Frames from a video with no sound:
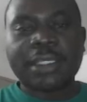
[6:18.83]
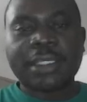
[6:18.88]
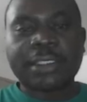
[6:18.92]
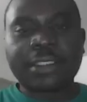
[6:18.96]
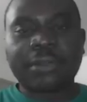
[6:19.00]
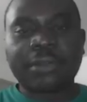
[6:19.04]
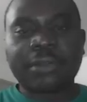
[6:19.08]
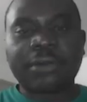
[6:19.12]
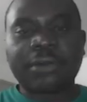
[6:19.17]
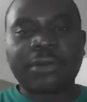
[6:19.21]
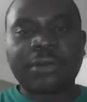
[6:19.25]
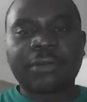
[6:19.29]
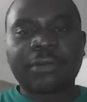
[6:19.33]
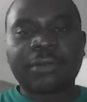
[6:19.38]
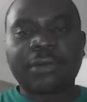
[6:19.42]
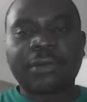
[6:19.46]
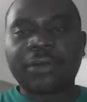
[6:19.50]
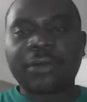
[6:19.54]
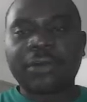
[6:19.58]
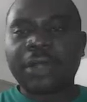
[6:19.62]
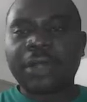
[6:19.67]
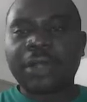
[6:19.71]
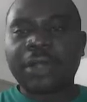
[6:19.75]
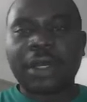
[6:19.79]
is a whole
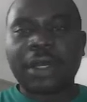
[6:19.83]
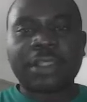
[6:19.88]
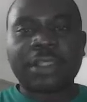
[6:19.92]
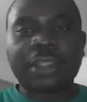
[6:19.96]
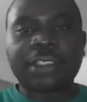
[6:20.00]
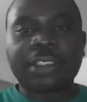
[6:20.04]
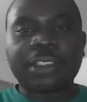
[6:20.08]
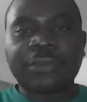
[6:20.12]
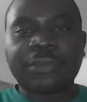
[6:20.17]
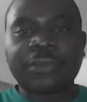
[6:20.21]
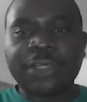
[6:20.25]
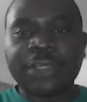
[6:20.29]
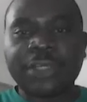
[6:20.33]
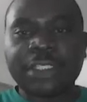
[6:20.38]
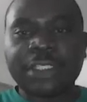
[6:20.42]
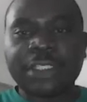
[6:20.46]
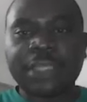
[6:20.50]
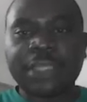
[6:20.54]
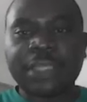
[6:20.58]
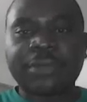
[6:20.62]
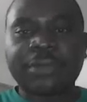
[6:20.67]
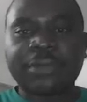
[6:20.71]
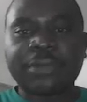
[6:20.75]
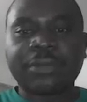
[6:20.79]
different
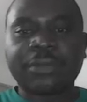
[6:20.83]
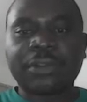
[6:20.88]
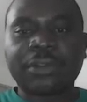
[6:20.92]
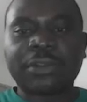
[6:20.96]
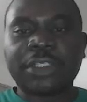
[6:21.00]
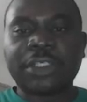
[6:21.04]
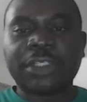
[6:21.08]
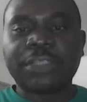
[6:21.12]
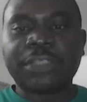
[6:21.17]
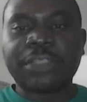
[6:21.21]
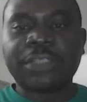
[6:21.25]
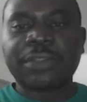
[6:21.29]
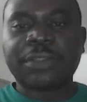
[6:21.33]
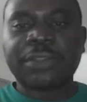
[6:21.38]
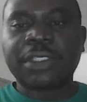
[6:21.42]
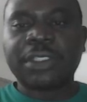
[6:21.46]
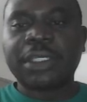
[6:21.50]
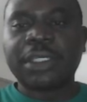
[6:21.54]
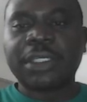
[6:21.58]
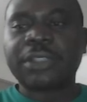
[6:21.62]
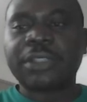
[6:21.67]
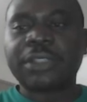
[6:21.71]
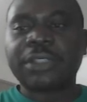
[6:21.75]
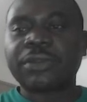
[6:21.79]
types of scholarships
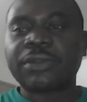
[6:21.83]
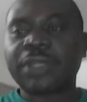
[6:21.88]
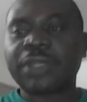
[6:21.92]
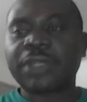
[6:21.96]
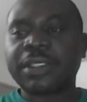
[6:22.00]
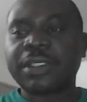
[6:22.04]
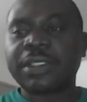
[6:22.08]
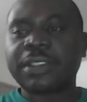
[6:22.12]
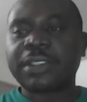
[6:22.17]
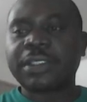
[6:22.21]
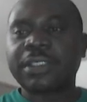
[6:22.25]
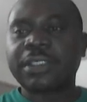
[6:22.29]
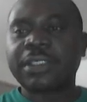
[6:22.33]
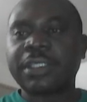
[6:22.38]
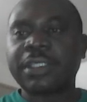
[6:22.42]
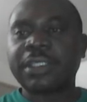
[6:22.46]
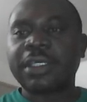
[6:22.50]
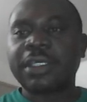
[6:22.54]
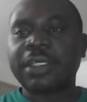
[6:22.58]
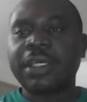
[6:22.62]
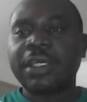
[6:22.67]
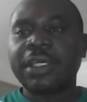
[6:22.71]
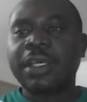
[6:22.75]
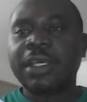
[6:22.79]
here. So you can see
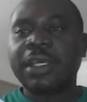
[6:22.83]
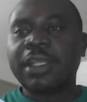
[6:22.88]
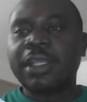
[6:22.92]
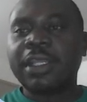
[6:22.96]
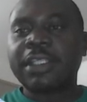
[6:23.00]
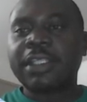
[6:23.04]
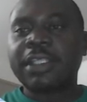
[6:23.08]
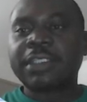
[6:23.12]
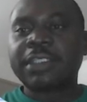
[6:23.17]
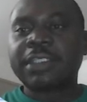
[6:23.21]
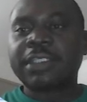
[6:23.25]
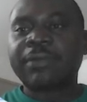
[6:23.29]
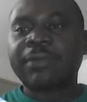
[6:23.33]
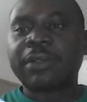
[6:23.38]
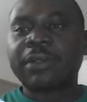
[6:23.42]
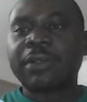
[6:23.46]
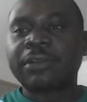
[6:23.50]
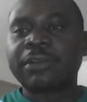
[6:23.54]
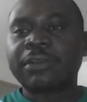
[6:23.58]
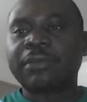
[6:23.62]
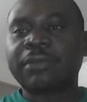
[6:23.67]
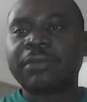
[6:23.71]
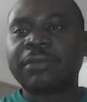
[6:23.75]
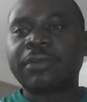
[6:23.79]
there's the
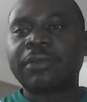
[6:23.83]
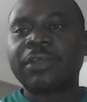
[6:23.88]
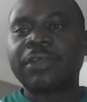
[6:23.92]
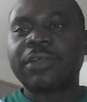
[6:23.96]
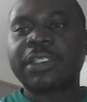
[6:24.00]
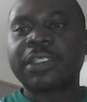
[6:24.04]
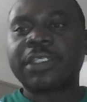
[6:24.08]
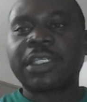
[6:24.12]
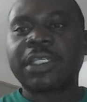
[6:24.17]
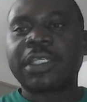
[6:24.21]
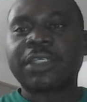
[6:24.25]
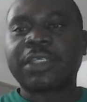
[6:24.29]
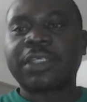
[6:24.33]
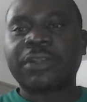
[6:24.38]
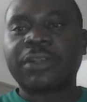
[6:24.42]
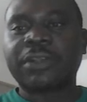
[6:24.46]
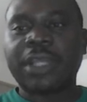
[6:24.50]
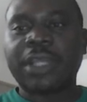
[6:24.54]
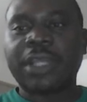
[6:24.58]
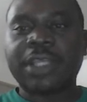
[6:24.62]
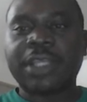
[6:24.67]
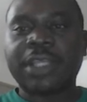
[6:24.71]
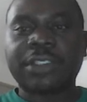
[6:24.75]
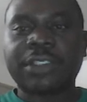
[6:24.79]
Faculty of Law International
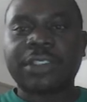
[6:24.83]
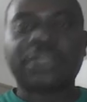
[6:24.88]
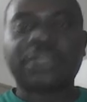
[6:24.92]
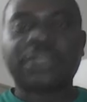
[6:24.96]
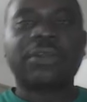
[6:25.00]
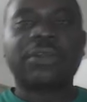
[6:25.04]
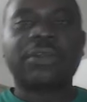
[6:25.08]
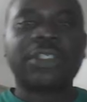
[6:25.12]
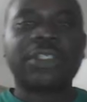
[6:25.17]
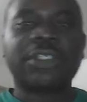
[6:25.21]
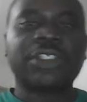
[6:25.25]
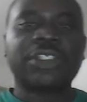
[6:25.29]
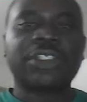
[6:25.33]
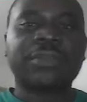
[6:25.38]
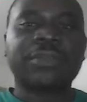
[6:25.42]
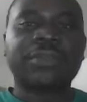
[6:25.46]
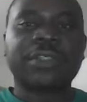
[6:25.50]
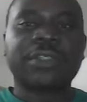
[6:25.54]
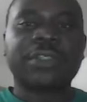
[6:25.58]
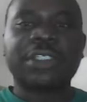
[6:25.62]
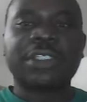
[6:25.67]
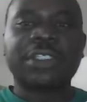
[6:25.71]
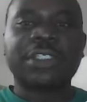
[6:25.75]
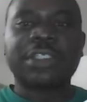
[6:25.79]
Asia
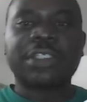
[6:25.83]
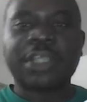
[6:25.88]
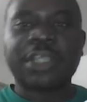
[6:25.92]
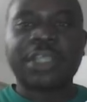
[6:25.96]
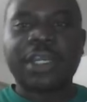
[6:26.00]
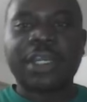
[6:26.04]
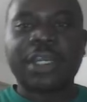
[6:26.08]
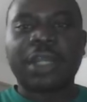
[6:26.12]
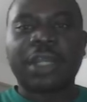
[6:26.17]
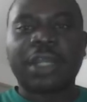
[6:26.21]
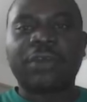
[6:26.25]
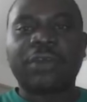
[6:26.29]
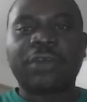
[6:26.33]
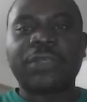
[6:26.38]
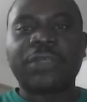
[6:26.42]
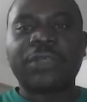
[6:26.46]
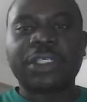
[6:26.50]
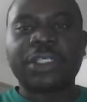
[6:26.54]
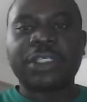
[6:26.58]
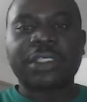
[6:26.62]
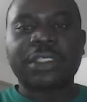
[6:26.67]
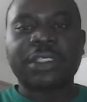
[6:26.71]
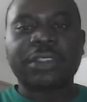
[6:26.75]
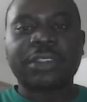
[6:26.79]
Scholarships, Engineering and
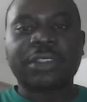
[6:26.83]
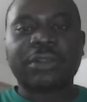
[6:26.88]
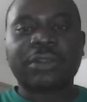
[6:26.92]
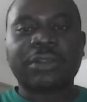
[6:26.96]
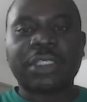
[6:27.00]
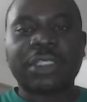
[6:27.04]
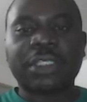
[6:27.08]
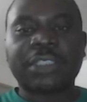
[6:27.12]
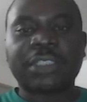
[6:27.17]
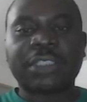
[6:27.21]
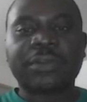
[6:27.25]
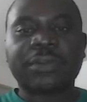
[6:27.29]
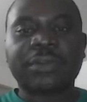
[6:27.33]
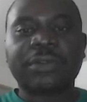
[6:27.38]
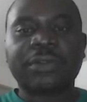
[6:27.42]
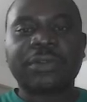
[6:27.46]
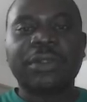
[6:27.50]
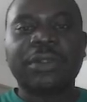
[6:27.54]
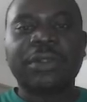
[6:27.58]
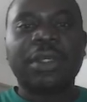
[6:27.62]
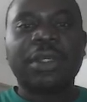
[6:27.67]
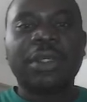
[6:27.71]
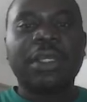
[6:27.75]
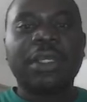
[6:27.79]
Accommodation Scholarships.
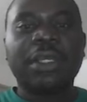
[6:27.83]
So